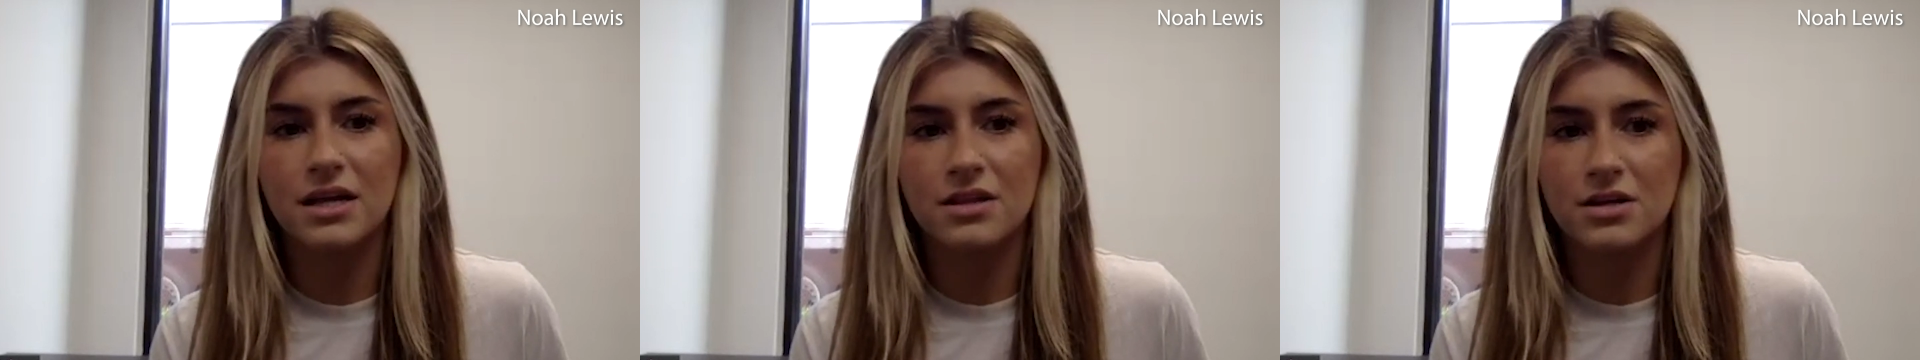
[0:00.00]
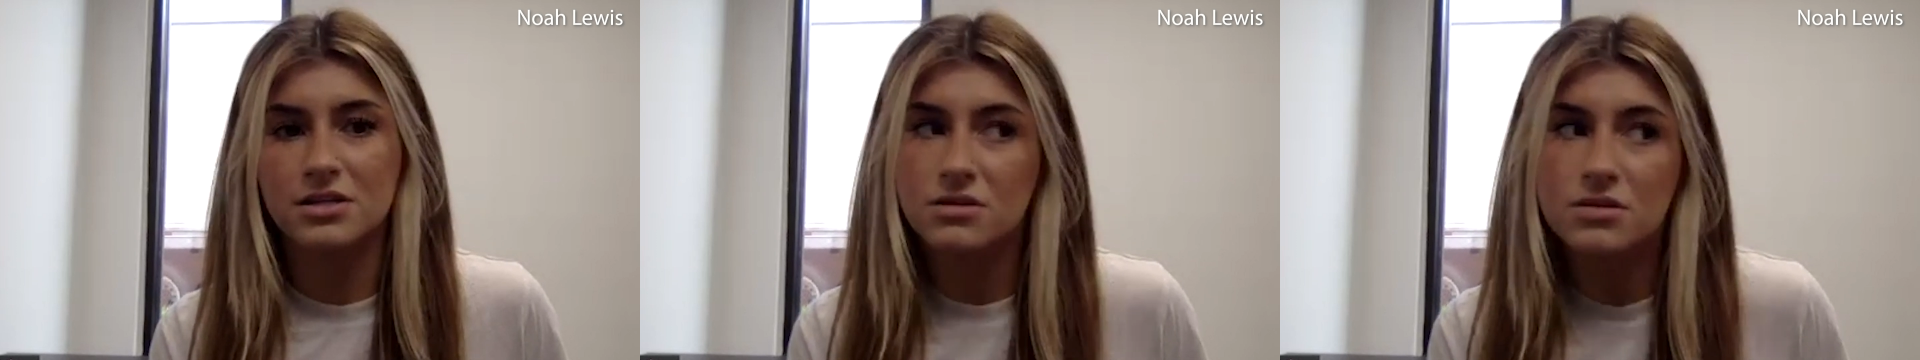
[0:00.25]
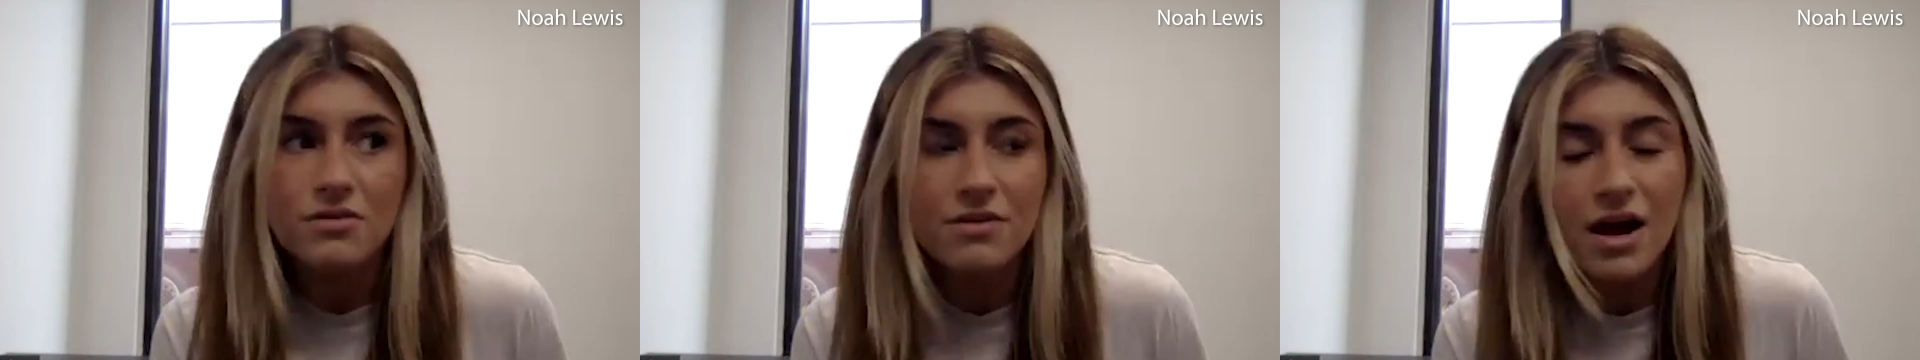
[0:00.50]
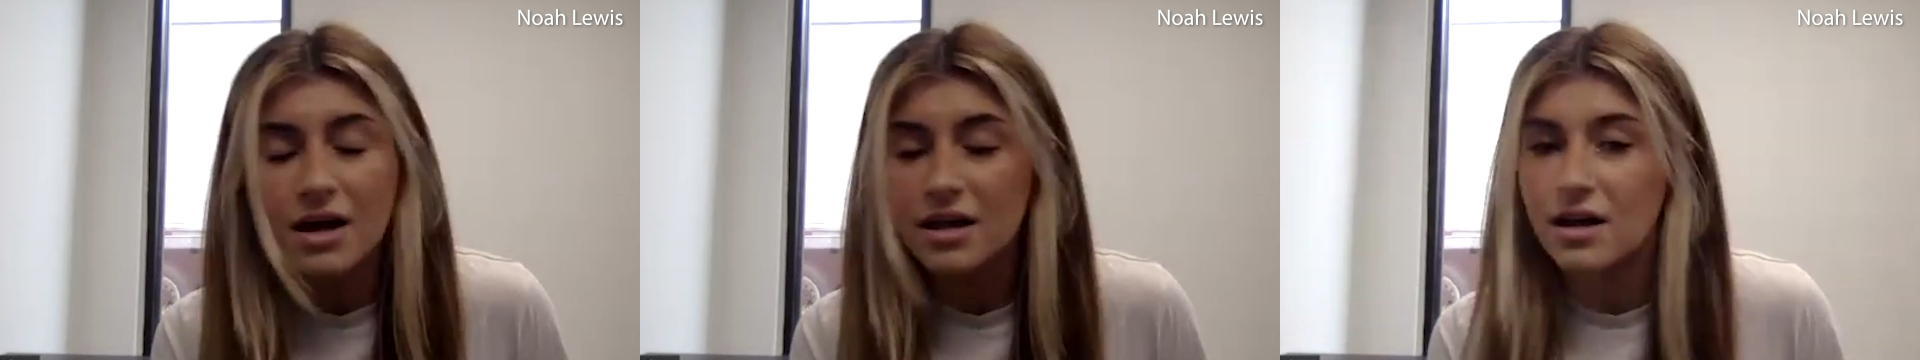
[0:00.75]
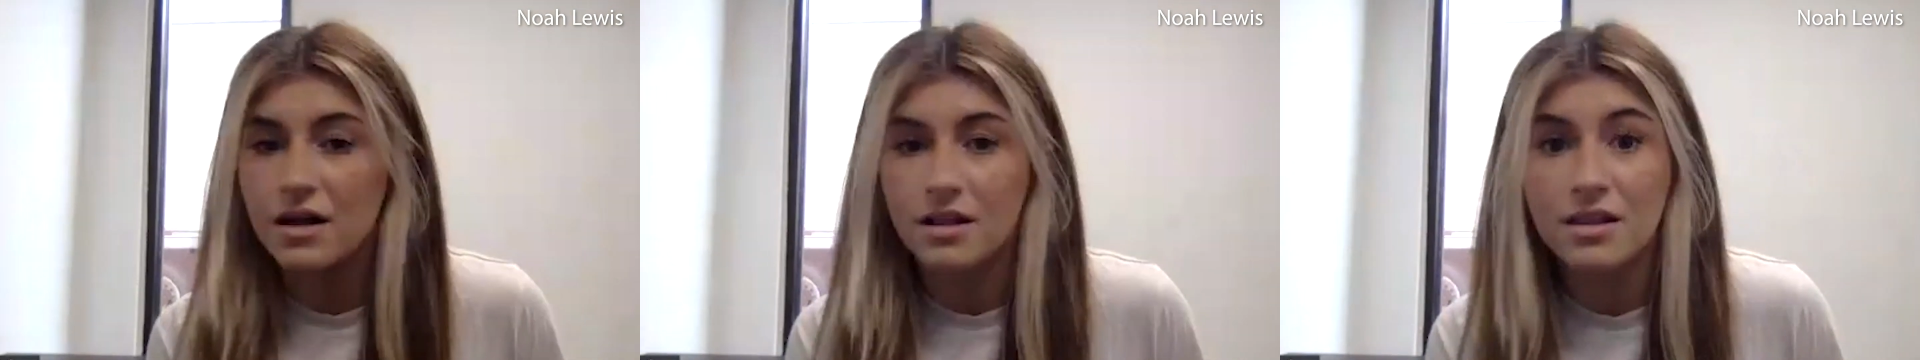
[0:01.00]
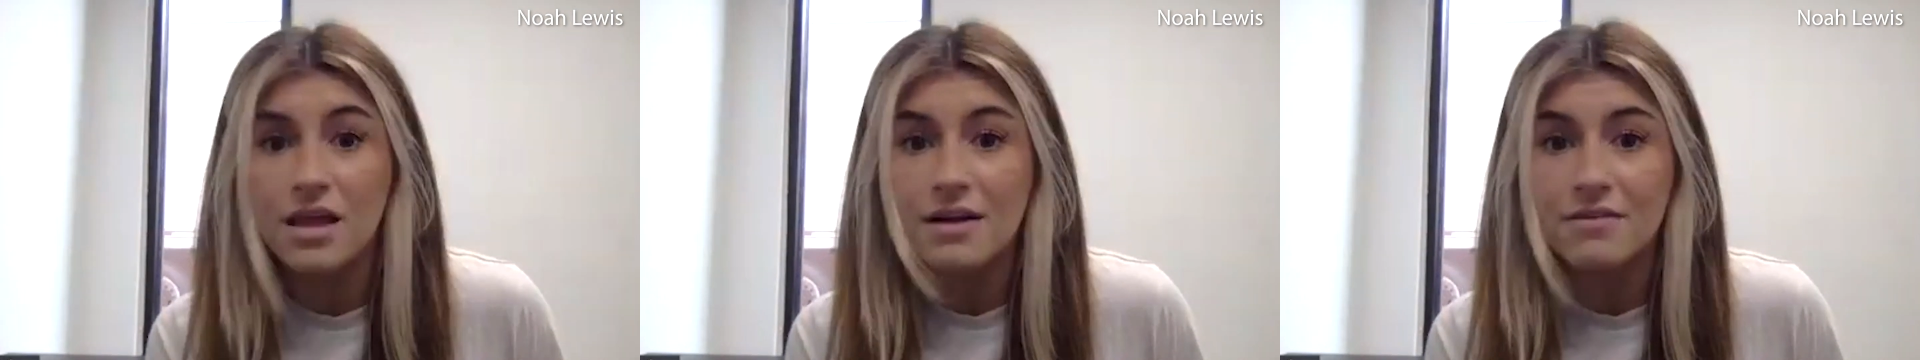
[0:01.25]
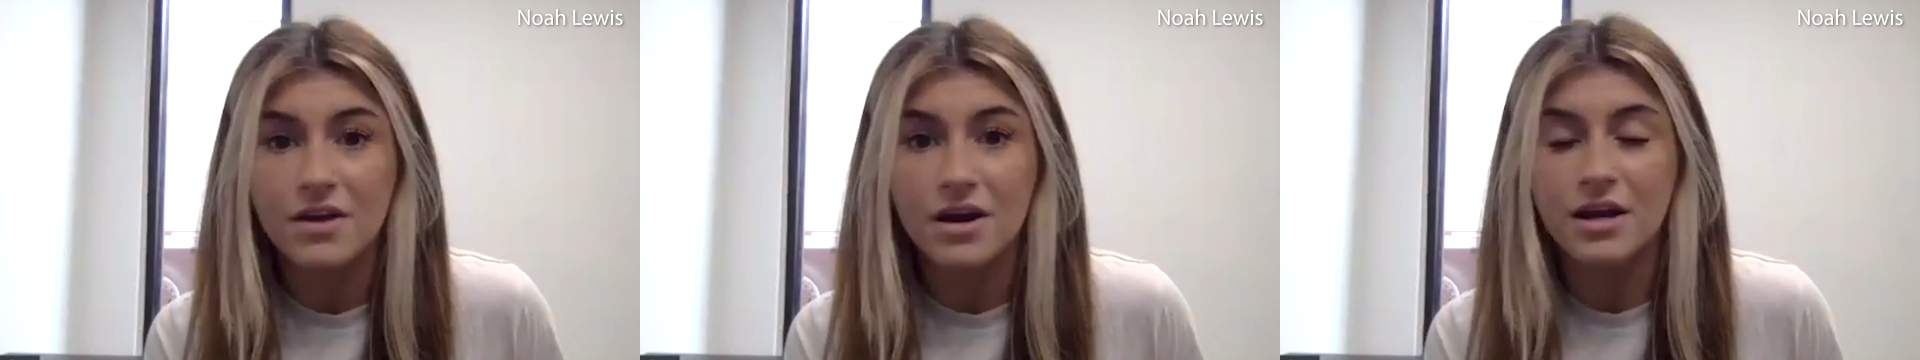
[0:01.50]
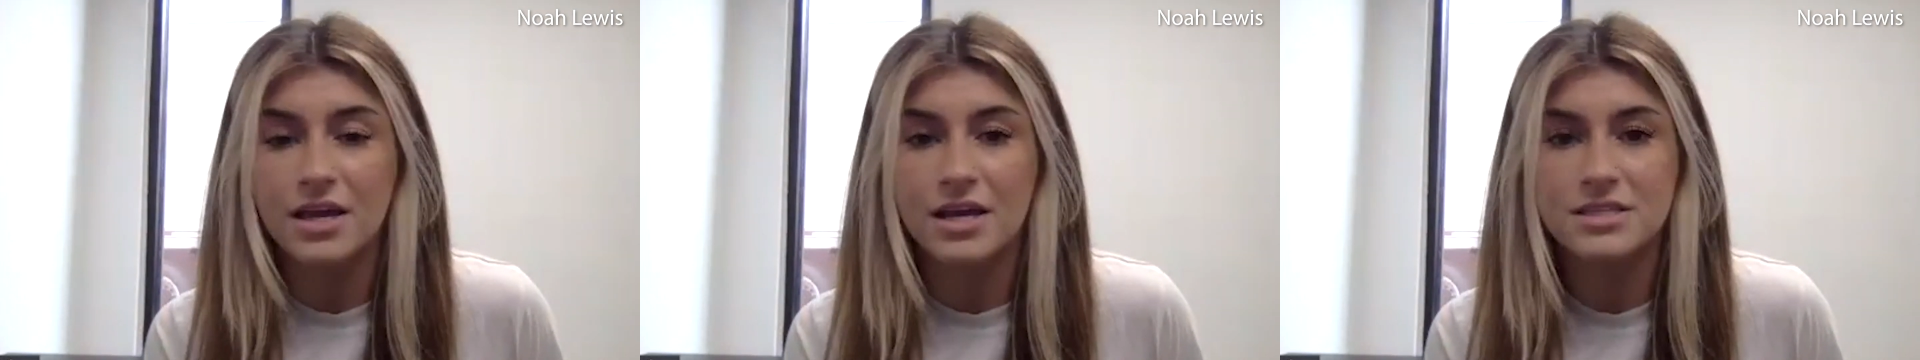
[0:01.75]
And you got a lot of
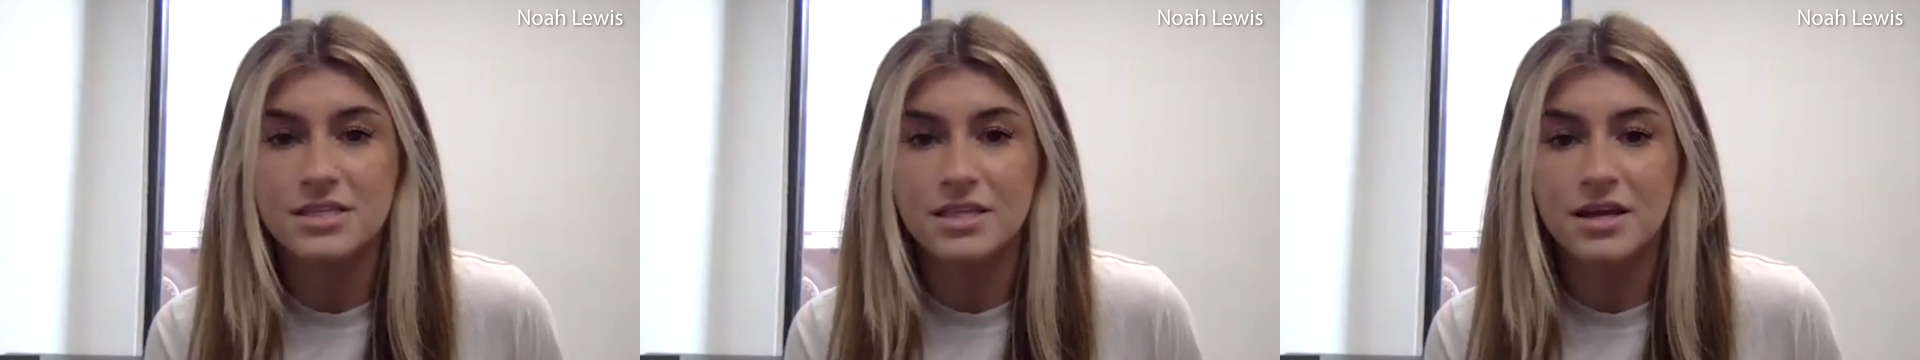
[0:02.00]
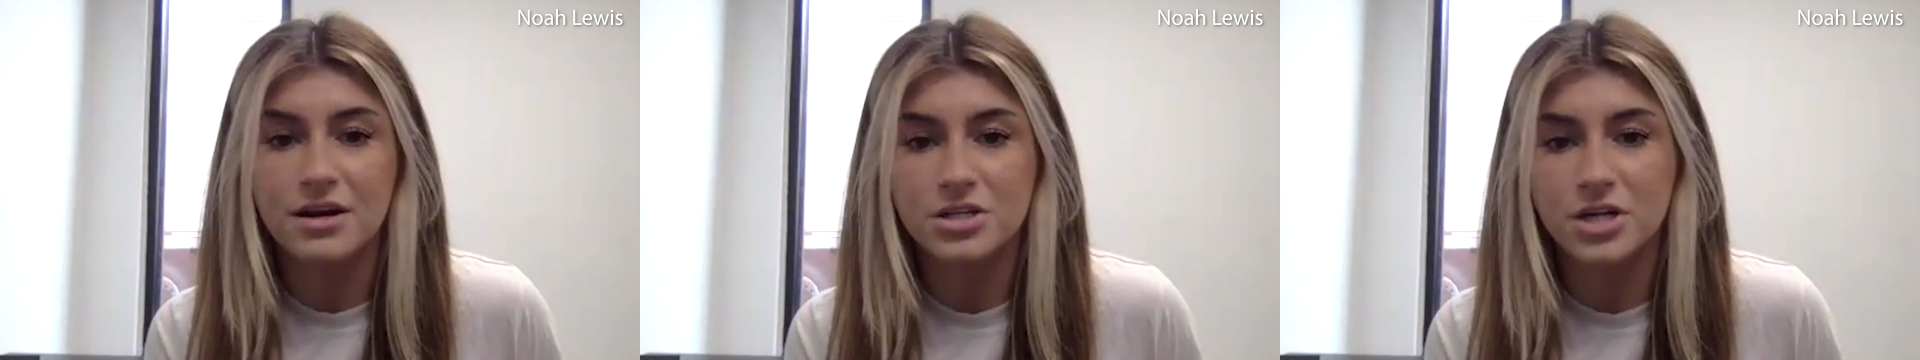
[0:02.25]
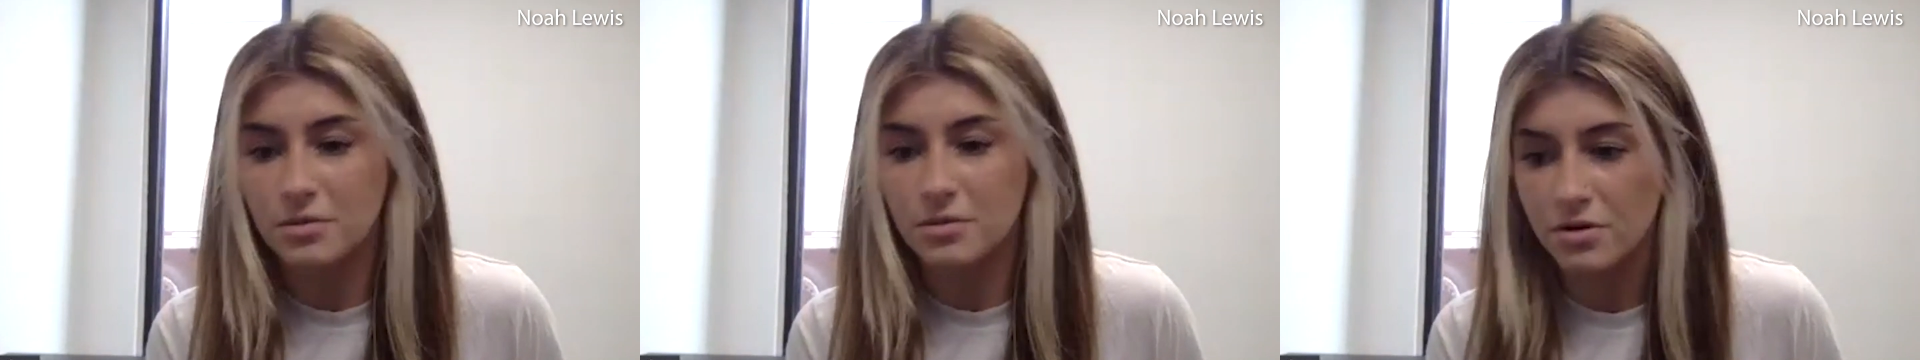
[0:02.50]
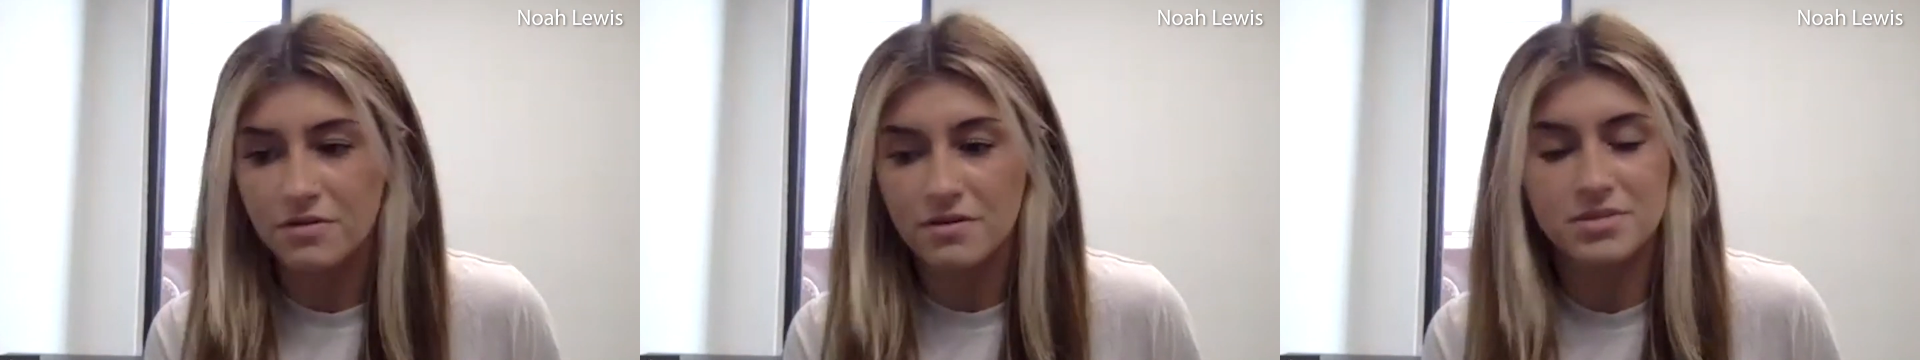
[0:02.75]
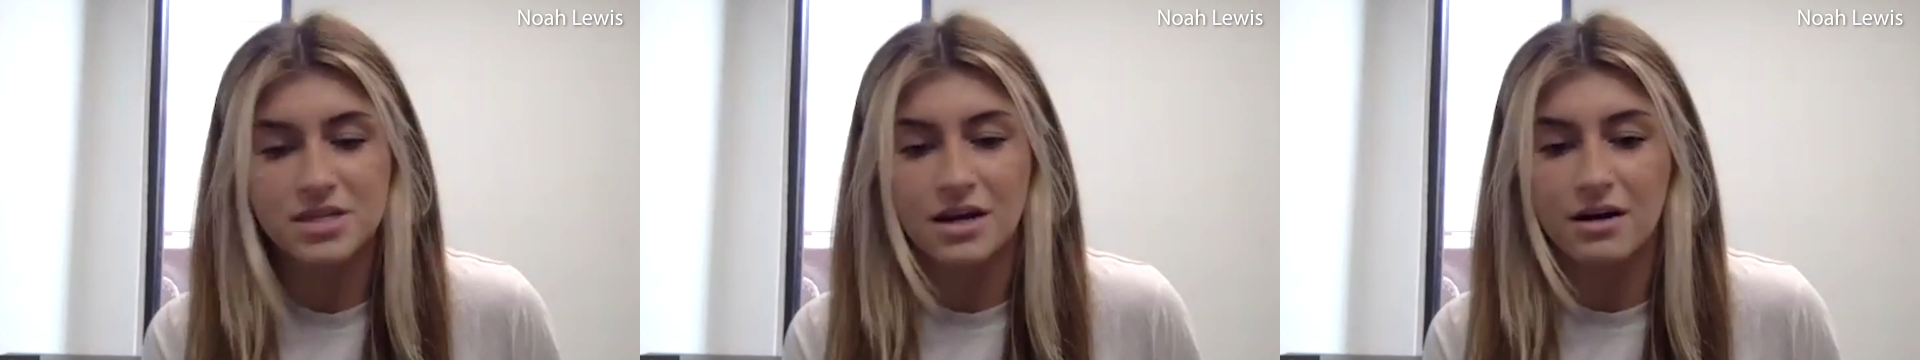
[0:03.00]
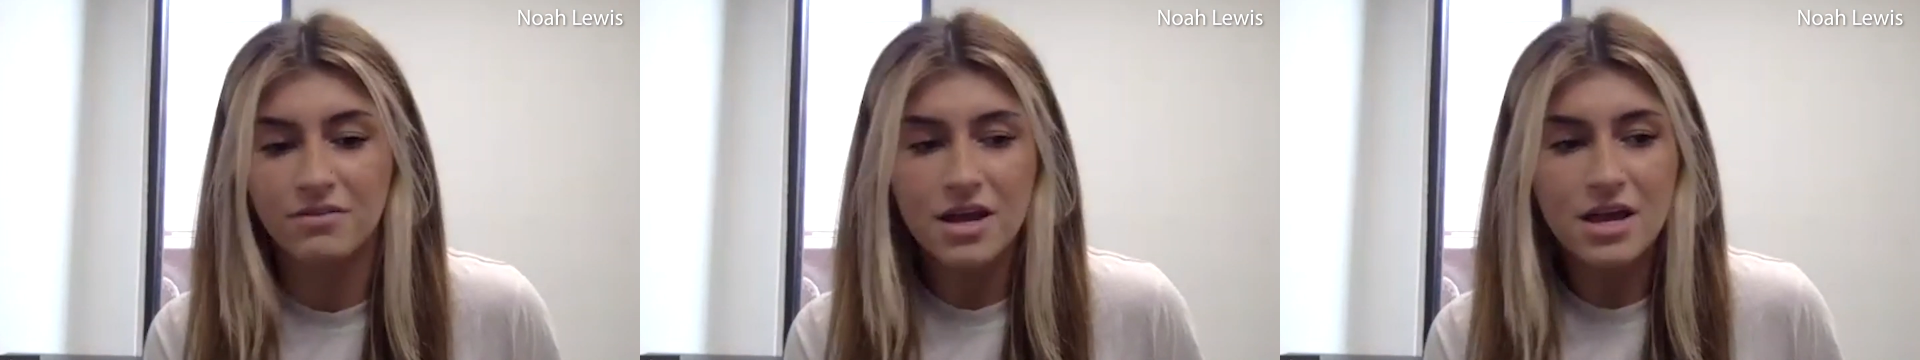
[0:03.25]
young kids in there trying to prove themselves.